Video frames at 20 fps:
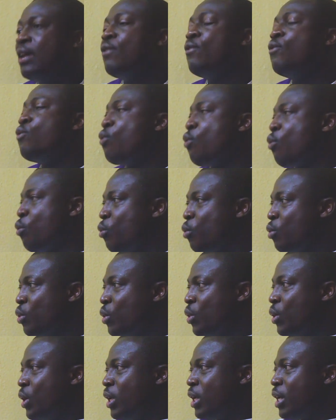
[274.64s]
no.
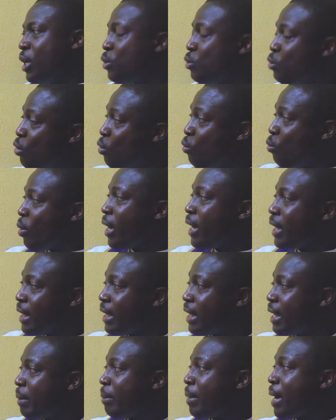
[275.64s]
There's no word
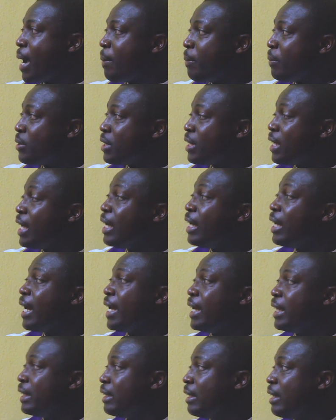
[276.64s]
in the Bible say
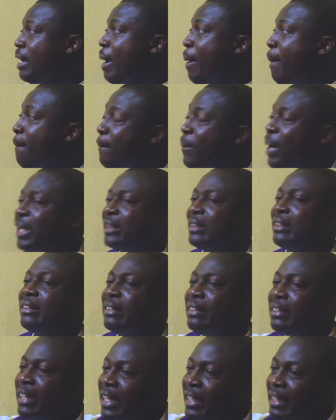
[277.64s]
Lent. But
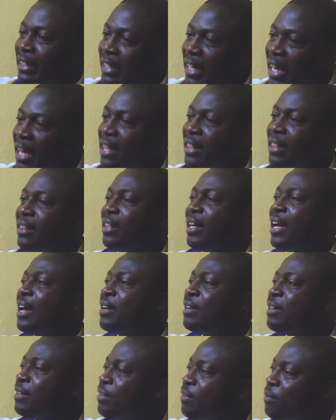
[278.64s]
the death
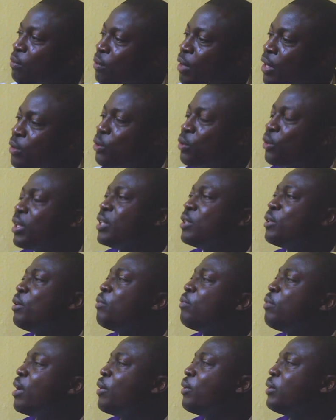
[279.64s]
and resurrection
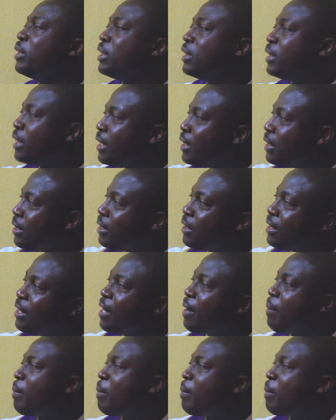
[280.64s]
of our Lord Jesus is in the